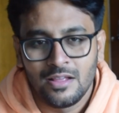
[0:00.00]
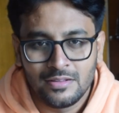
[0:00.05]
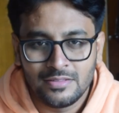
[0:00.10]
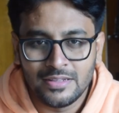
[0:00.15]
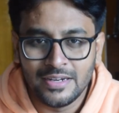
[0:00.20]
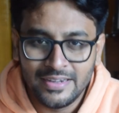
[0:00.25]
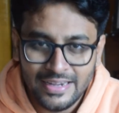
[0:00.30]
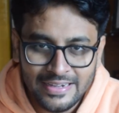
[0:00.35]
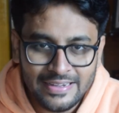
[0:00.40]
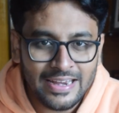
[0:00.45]

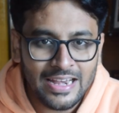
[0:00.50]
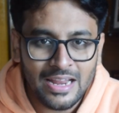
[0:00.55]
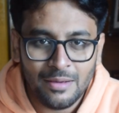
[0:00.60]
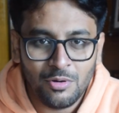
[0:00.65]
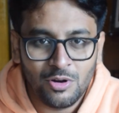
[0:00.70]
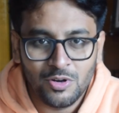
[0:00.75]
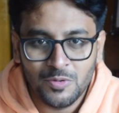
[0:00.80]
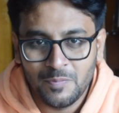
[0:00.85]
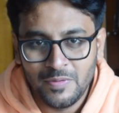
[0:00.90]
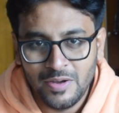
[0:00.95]
the detail
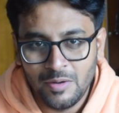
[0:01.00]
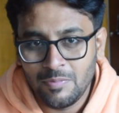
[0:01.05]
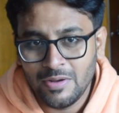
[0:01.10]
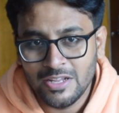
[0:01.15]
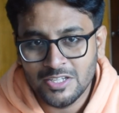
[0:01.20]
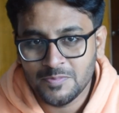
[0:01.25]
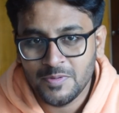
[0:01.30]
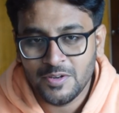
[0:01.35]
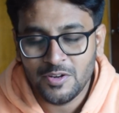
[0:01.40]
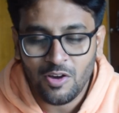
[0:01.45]
about
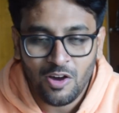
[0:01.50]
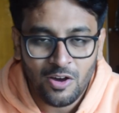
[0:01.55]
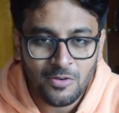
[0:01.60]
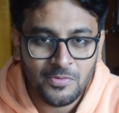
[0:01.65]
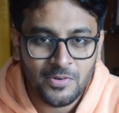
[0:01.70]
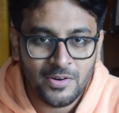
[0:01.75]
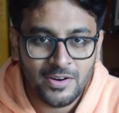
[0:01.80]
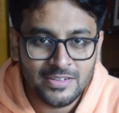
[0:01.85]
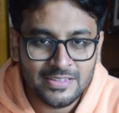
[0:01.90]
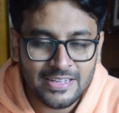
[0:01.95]
pre-placement
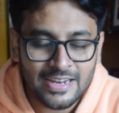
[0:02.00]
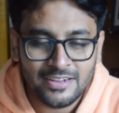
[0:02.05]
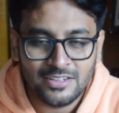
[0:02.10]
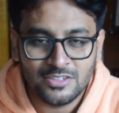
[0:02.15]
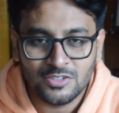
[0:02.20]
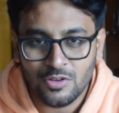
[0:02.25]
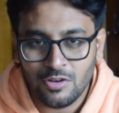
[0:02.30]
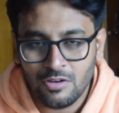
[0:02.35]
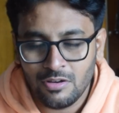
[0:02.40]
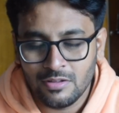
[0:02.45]
offer that
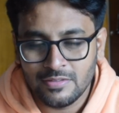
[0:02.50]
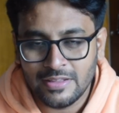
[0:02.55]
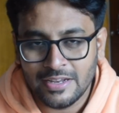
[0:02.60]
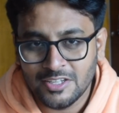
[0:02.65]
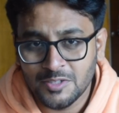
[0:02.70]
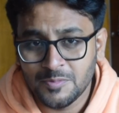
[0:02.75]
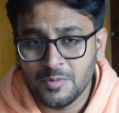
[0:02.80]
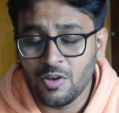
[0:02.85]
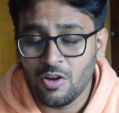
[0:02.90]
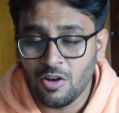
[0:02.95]
is
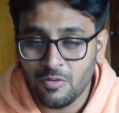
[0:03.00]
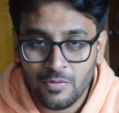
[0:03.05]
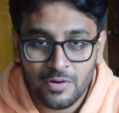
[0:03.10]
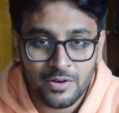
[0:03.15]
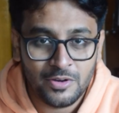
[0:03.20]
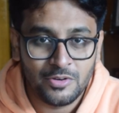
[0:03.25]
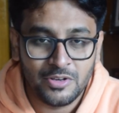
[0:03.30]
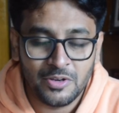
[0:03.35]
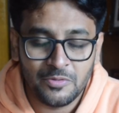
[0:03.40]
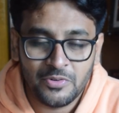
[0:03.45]
that is being
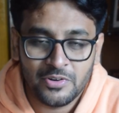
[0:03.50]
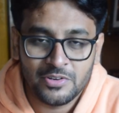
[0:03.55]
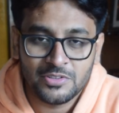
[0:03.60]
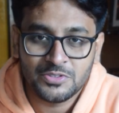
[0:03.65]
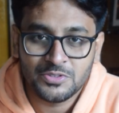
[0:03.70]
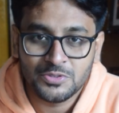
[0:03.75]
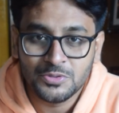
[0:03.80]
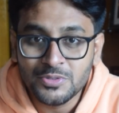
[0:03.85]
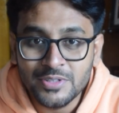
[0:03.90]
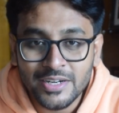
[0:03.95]
offered to different
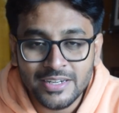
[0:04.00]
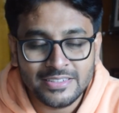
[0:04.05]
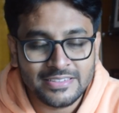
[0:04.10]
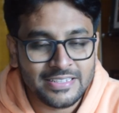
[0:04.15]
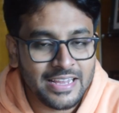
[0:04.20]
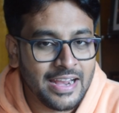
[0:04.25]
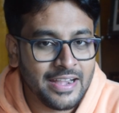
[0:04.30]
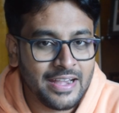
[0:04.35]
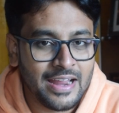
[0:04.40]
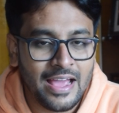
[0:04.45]
students
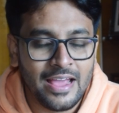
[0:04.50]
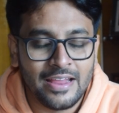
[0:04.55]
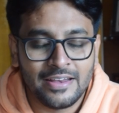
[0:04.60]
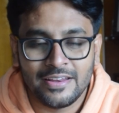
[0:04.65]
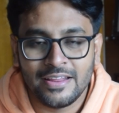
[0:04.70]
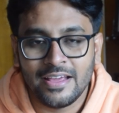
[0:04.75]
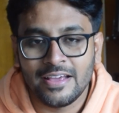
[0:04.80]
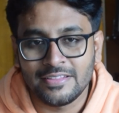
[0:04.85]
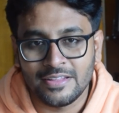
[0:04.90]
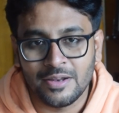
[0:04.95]
at
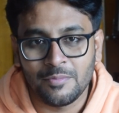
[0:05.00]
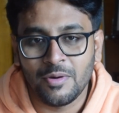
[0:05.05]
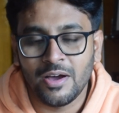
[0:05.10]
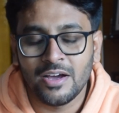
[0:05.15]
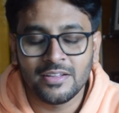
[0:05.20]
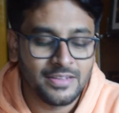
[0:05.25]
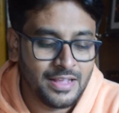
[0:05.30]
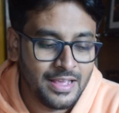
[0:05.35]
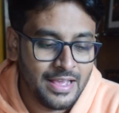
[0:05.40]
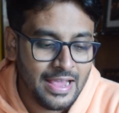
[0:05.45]
IIT
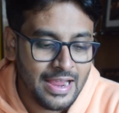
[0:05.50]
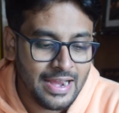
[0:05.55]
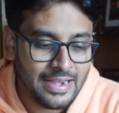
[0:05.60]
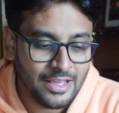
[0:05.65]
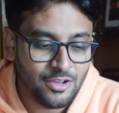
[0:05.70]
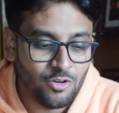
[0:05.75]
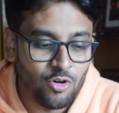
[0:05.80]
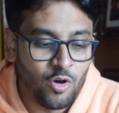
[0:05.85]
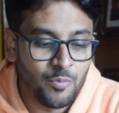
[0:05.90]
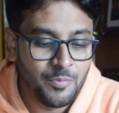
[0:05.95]
Hyderabad and
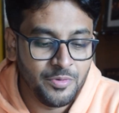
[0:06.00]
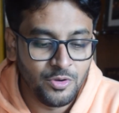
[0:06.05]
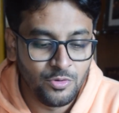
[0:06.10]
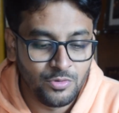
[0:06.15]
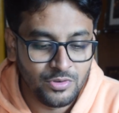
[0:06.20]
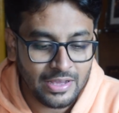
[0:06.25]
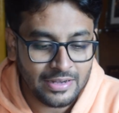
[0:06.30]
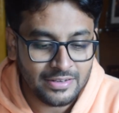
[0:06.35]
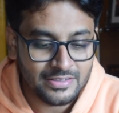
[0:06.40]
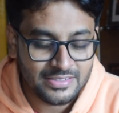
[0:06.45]
I hope you
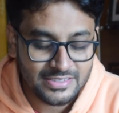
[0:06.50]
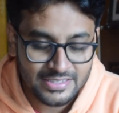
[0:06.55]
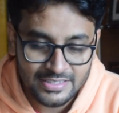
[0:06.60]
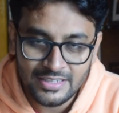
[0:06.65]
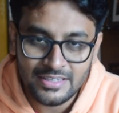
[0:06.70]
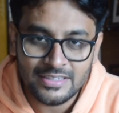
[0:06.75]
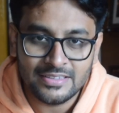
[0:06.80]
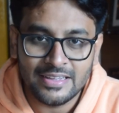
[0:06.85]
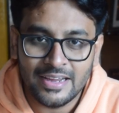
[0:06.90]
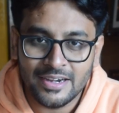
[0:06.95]
can
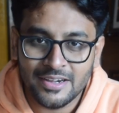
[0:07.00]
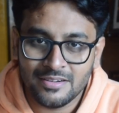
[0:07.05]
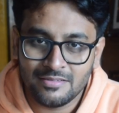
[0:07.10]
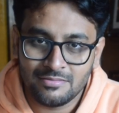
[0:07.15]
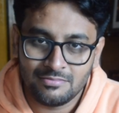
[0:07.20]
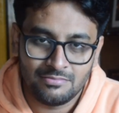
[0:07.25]
see that